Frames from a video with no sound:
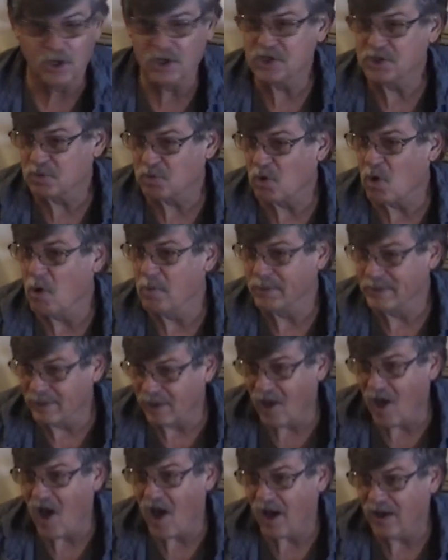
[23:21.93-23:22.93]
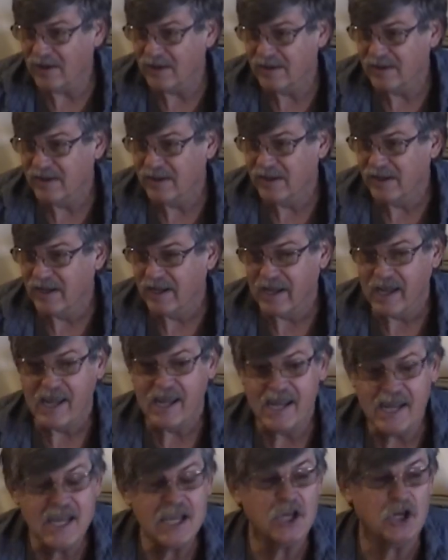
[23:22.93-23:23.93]
to Roman law.
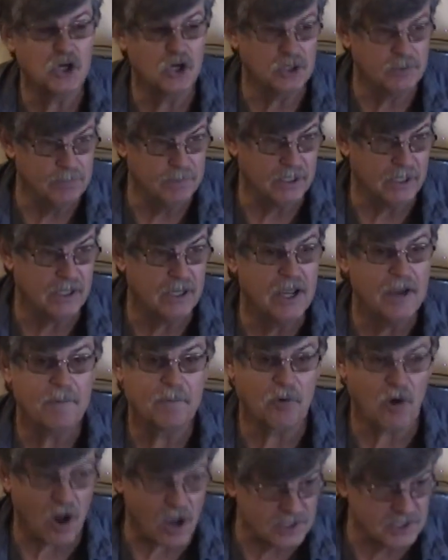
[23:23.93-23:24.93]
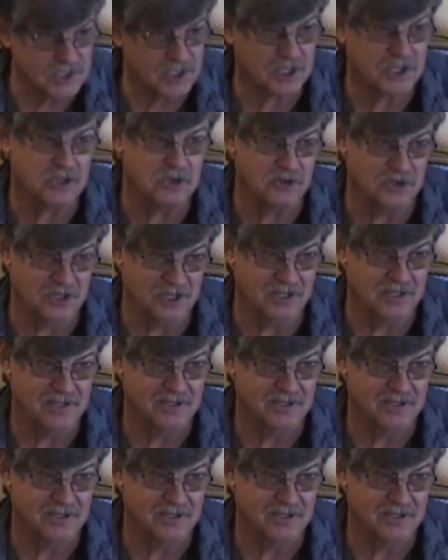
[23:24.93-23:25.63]
He could be prosecuted.